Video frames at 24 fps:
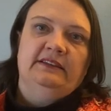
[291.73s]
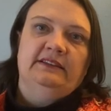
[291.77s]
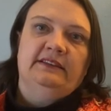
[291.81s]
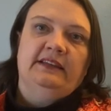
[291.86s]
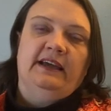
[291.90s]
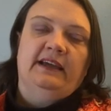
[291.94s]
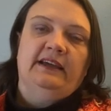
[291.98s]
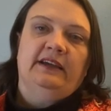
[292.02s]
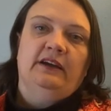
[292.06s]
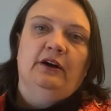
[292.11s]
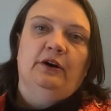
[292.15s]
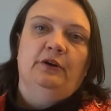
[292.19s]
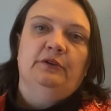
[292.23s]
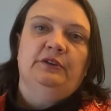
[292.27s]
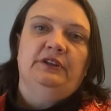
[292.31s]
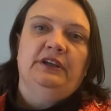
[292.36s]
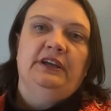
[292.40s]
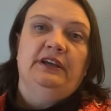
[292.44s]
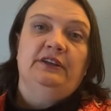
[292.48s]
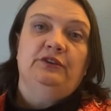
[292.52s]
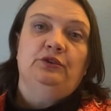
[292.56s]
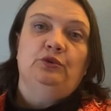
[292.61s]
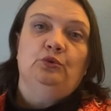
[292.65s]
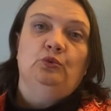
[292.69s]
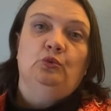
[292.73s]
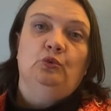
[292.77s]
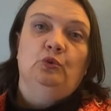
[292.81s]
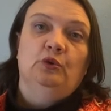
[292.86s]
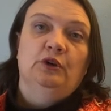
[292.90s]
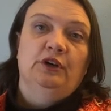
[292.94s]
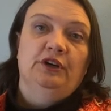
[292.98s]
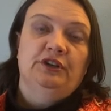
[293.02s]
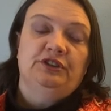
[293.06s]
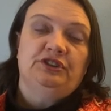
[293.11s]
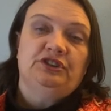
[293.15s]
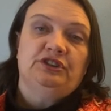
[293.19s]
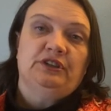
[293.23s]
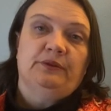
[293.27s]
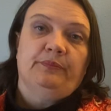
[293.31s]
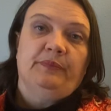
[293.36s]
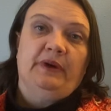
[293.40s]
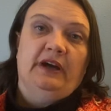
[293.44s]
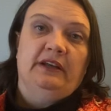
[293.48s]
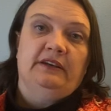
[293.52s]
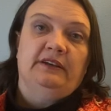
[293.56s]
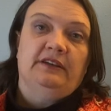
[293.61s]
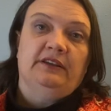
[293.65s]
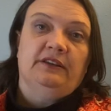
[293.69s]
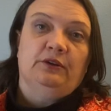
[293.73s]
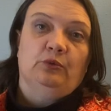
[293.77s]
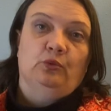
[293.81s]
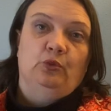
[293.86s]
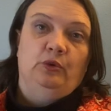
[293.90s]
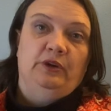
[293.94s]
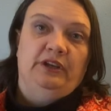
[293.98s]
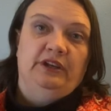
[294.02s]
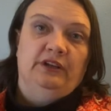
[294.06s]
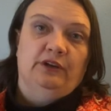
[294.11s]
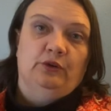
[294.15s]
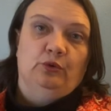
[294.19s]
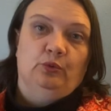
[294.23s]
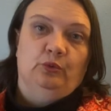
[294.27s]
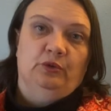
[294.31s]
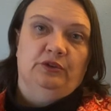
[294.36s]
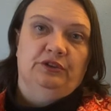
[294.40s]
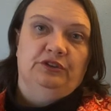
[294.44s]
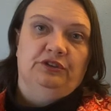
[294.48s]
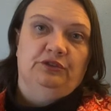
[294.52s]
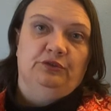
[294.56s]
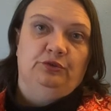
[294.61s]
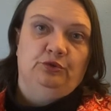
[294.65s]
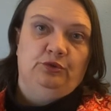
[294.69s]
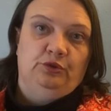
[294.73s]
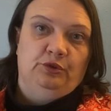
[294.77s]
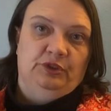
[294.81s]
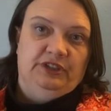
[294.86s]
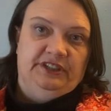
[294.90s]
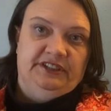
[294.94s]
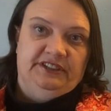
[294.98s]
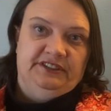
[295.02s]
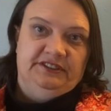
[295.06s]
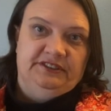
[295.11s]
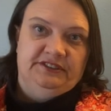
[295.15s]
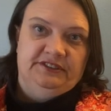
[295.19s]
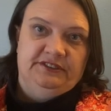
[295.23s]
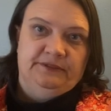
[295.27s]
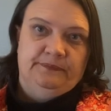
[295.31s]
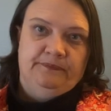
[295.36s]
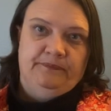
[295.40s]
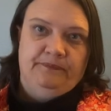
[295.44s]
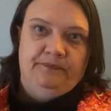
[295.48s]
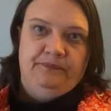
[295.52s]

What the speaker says: they go there to worship under the weirwood trees,